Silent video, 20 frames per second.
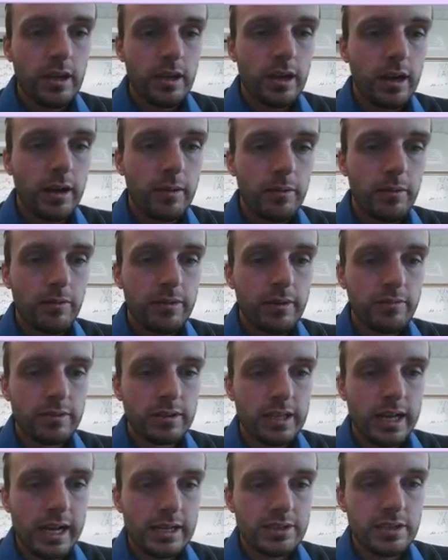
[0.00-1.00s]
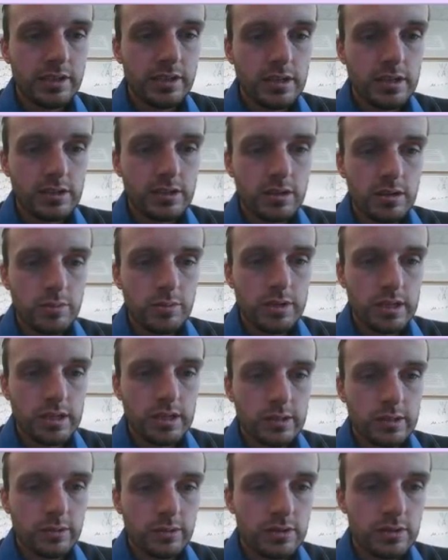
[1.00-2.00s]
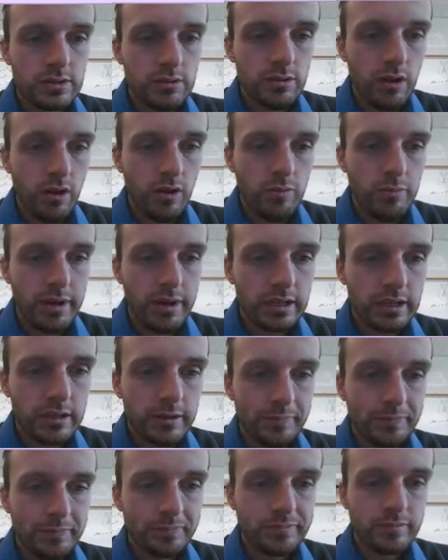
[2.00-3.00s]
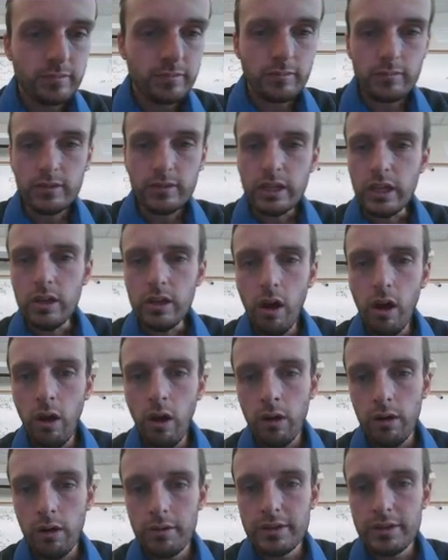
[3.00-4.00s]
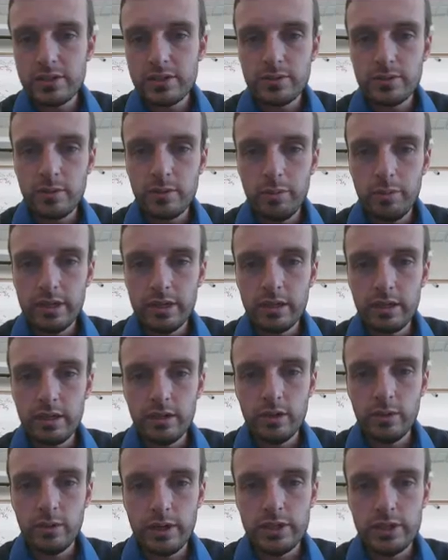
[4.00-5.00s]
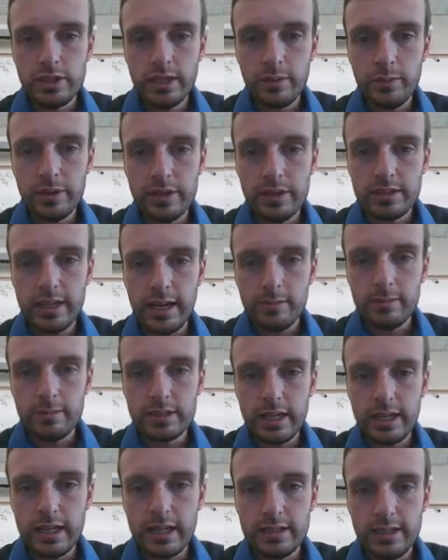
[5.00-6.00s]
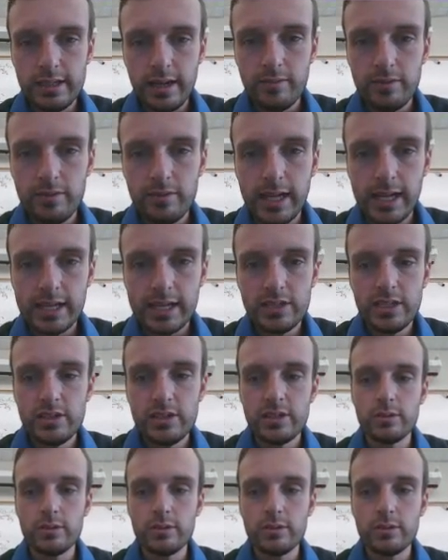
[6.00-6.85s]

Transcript: the velocity is going to be equal to omega r. This was a big equation that we established last time. Velocity is